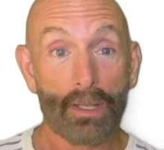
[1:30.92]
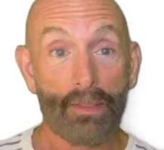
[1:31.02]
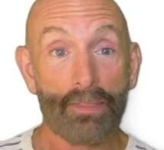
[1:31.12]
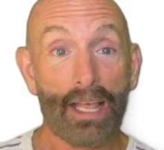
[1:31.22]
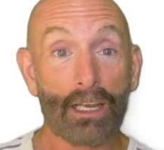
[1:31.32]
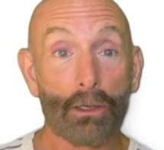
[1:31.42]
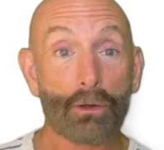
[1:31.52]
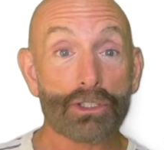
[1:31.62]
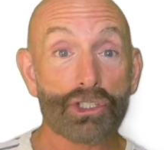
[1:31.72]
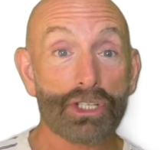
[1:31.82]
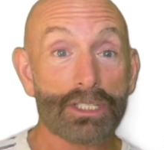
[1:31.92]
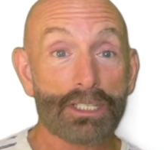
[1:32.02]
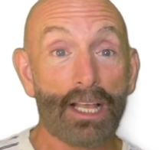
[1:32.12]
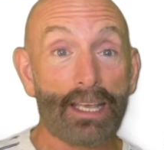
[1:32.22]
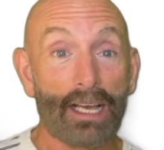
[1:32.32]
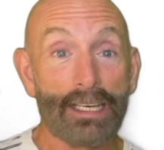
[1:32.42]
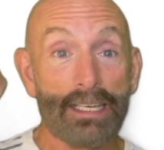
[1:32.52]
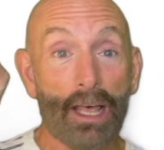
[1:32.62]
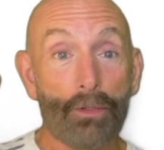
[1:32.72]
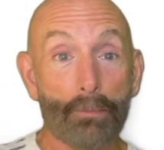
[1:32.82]
that looks just like
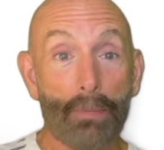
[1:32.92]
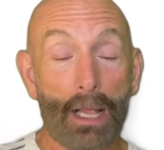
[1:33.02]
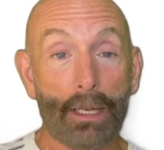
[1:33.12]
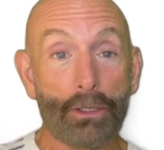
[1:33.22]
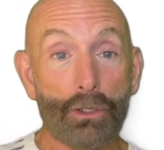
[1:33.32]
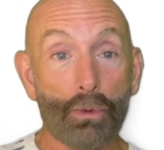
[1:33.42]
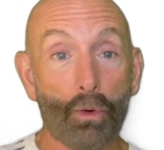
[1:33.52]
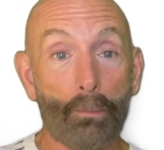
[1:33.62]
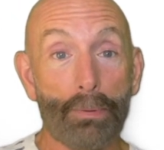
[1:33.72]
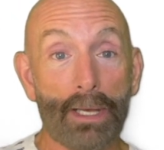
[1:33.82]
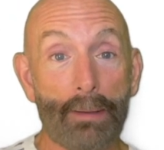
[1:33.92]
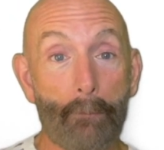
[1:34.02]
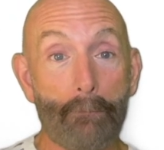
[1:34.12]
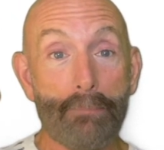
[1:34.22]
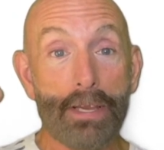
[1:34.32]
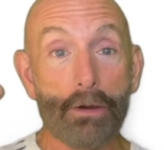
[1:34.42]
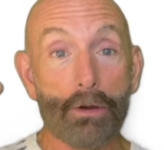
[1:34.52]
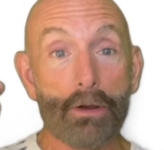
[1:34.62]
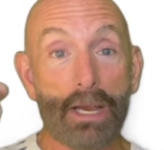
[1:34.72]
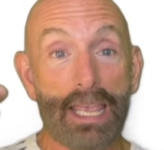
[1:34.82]
another molecule but
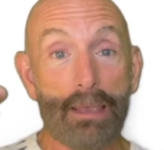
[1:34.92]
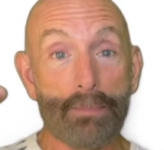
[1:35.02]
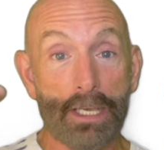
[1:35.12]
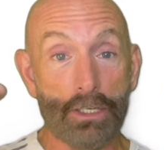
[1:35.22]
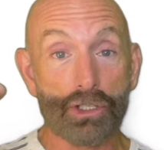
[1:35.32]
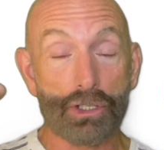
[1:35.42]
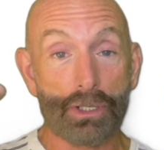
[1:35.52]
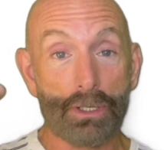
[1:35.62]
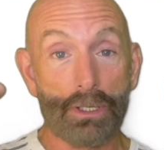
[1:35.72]
mirror imaged.